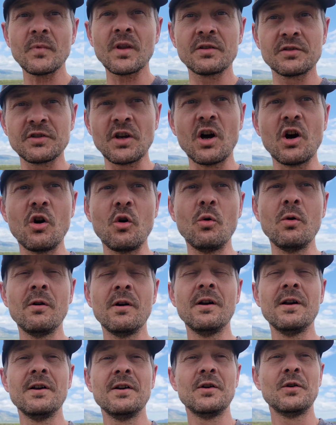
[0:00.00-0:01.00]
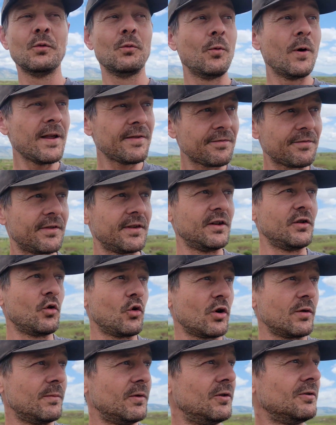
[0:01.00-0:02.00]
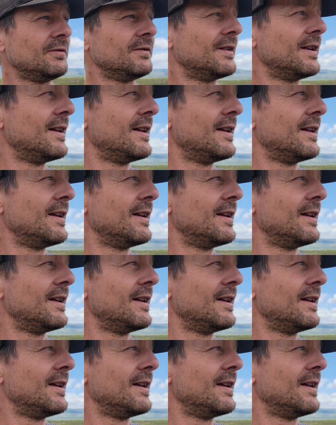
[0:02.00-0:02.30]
So, with the normal,